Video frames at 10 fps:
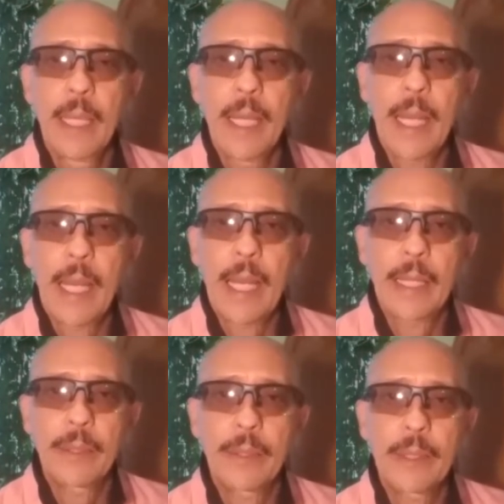
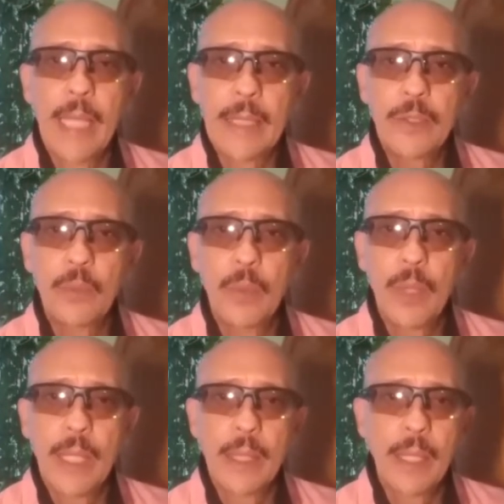And that's
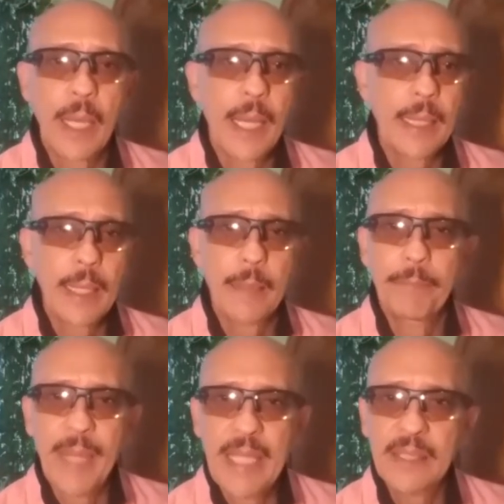when I got a
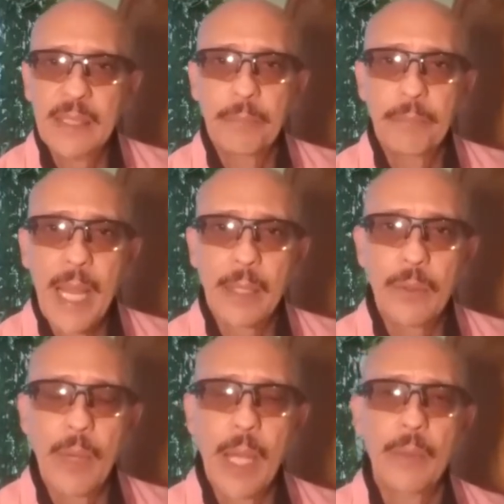basic
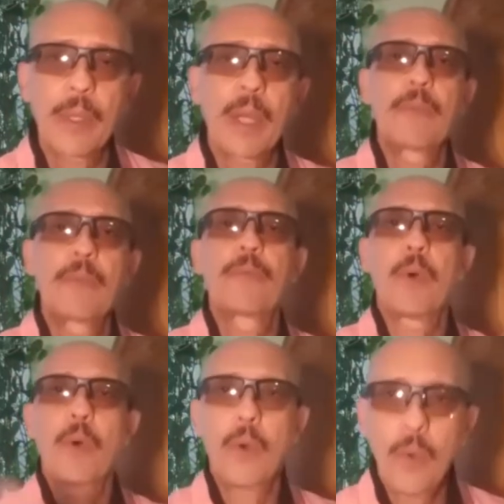background of
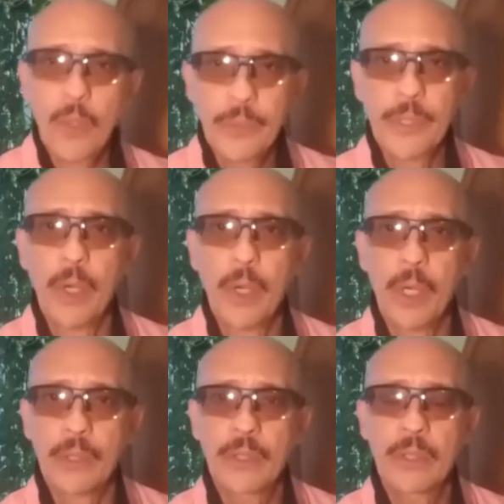all the
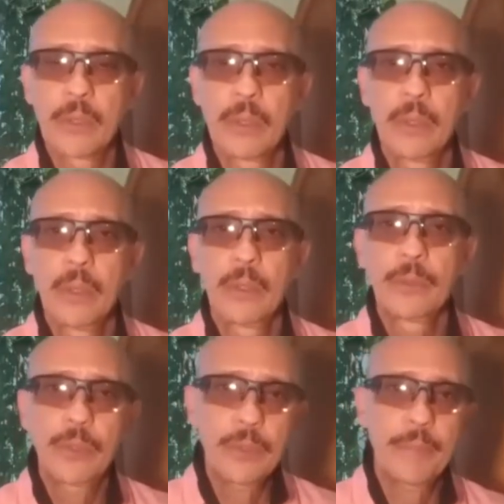arts,
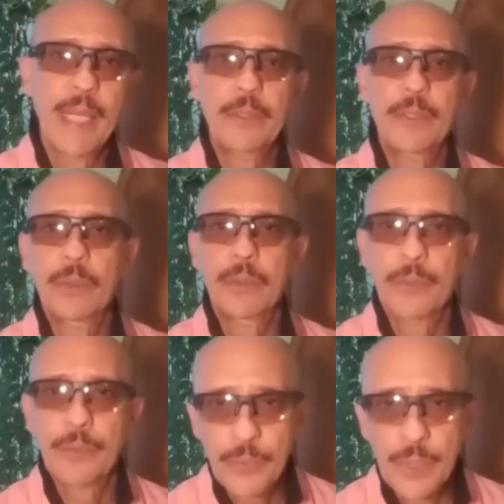two-dimensional,
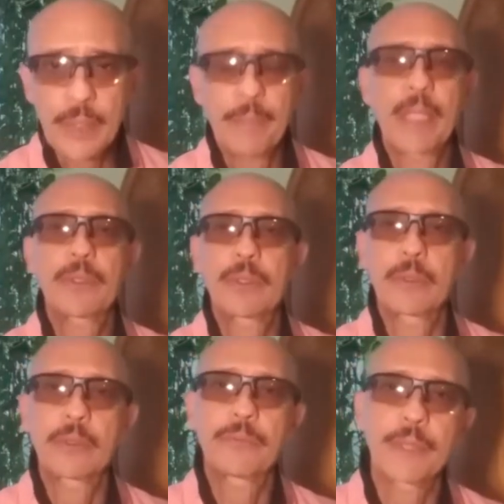
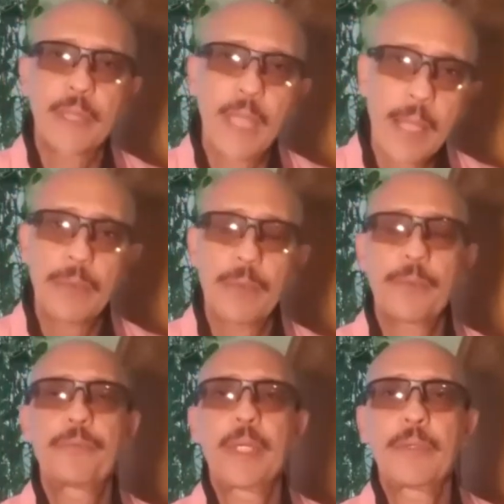three-dimensional,
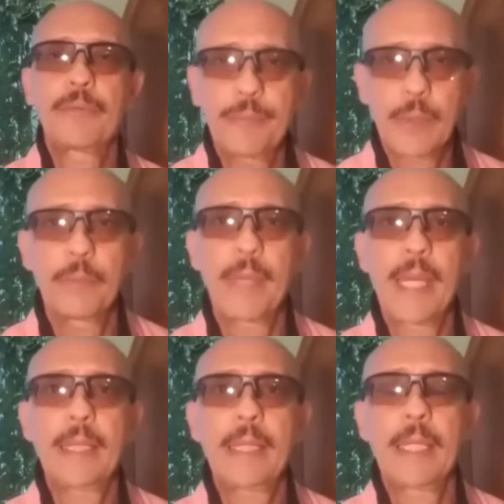photography,
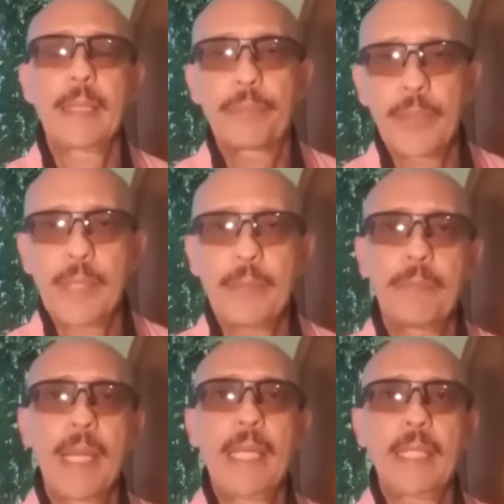filmmaking,
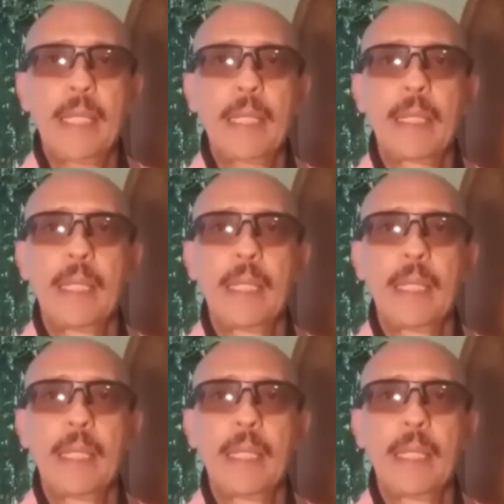printmaking.